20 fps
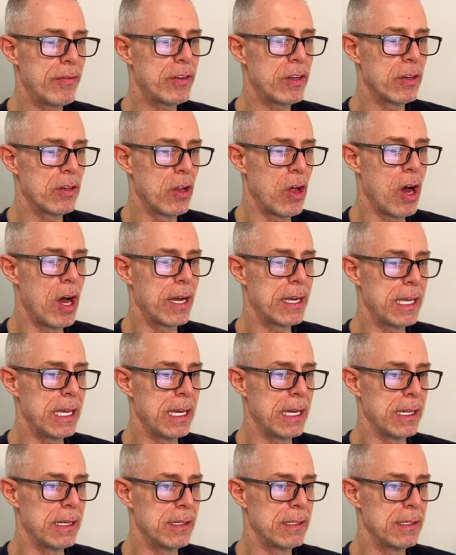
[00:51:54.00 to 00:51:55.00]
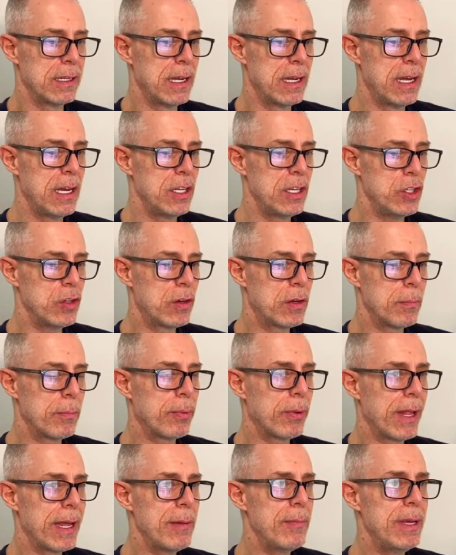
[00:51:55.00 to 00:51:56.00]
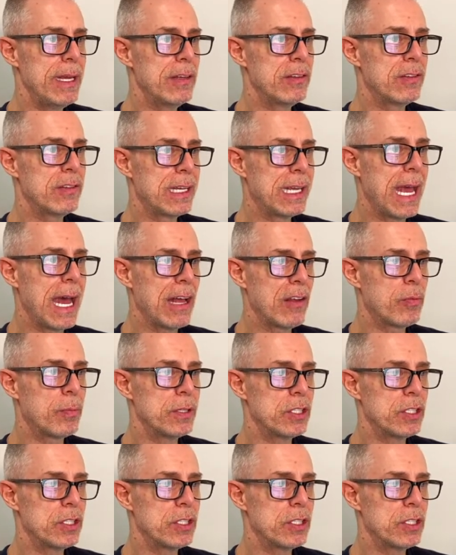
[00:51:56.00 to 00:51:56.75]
log in. You can play me as a guest,